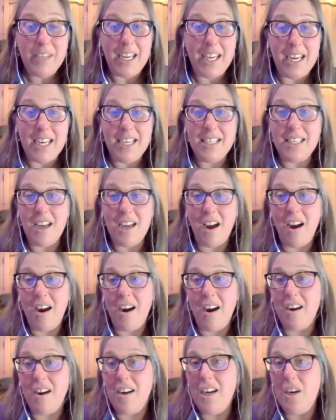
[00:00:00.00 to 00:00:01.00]
Kids
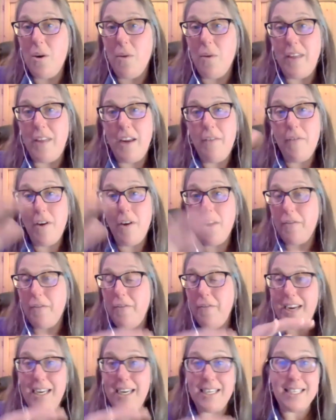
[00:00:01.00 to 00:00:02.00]
are, you know, if they fall
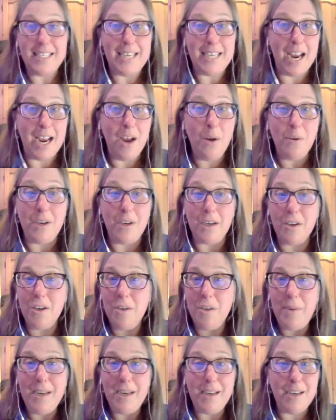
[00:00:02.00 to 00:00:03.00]
face down, it
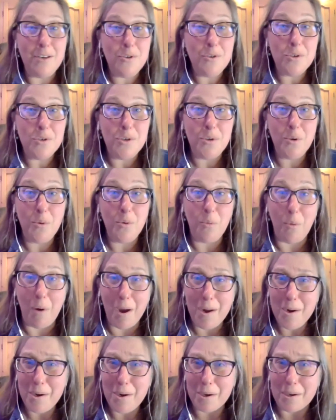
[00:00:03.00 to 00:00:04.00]
could be an inch or two of
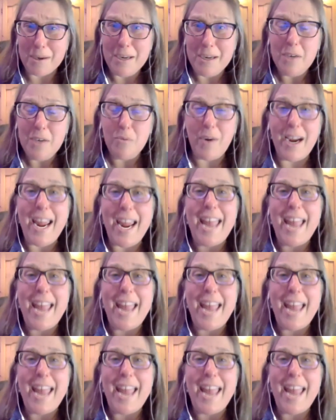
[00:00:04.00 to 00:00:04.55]
water, right?